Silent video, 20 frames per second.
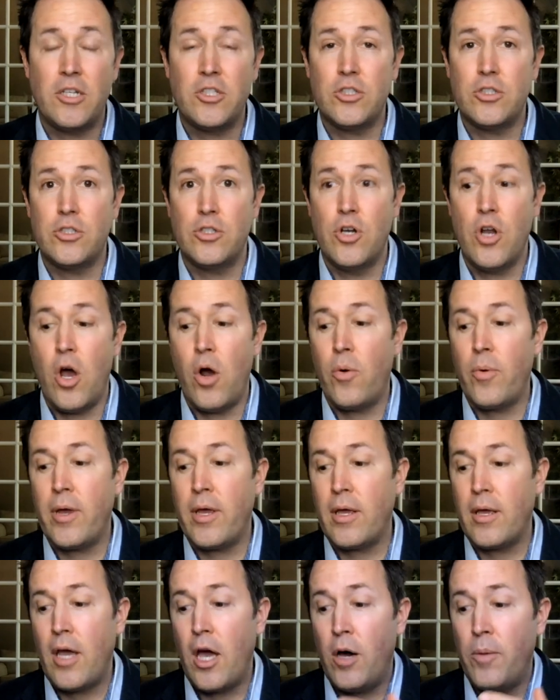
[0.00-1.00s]
and
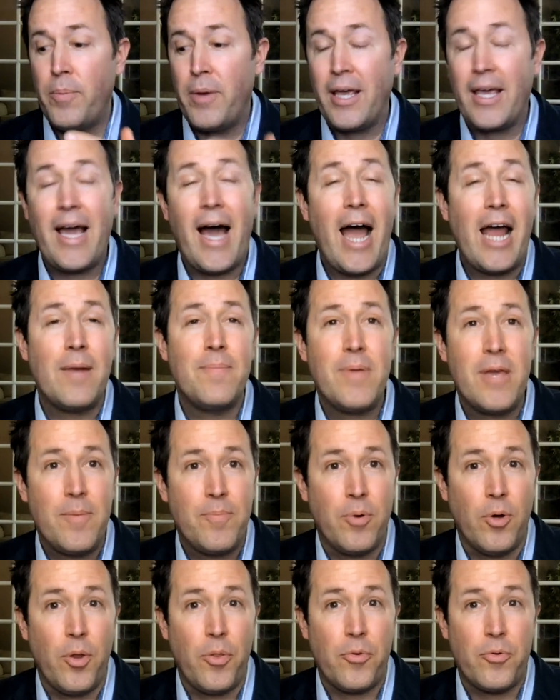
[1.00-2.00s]
knowing, helping guide
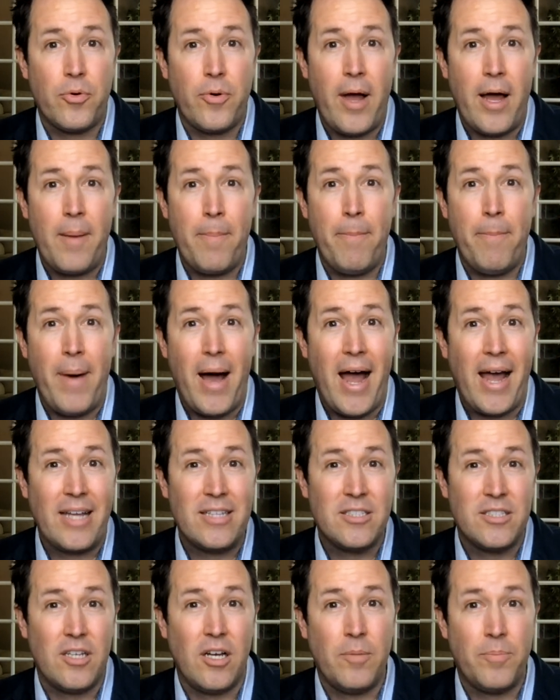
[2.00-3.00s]
people through how to buy
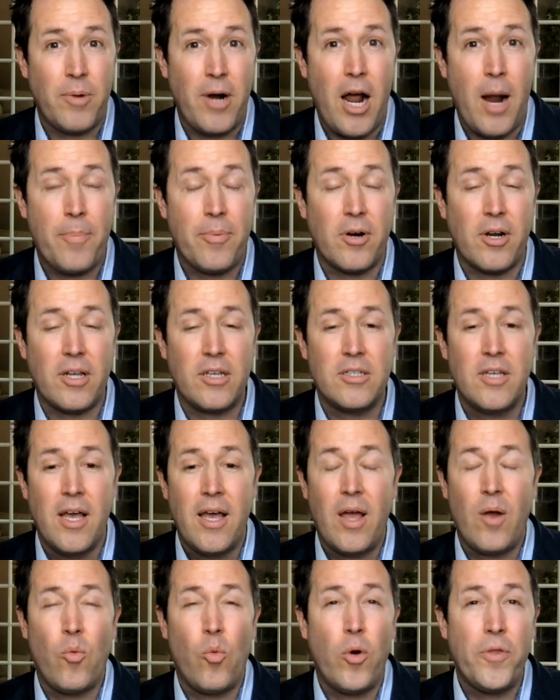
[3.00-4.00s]
and sell property
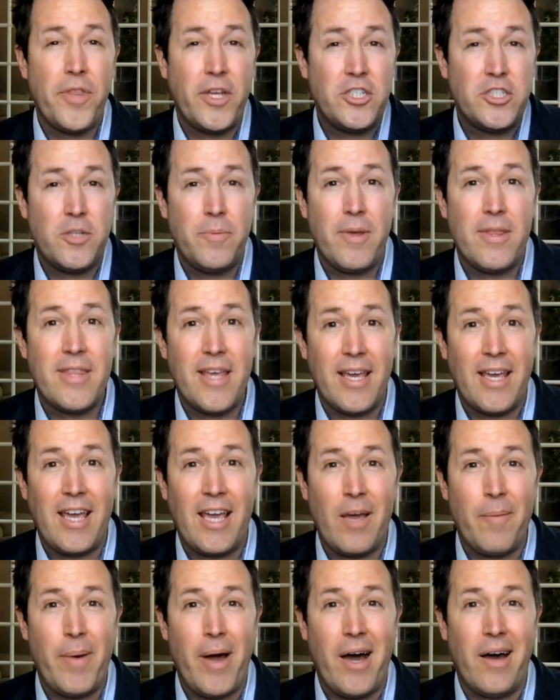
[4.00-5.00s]
and what they should be
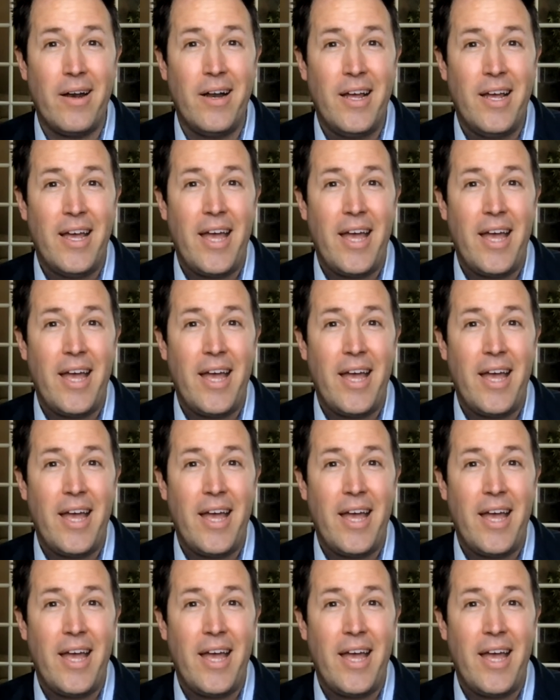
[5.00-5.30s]
thinking about.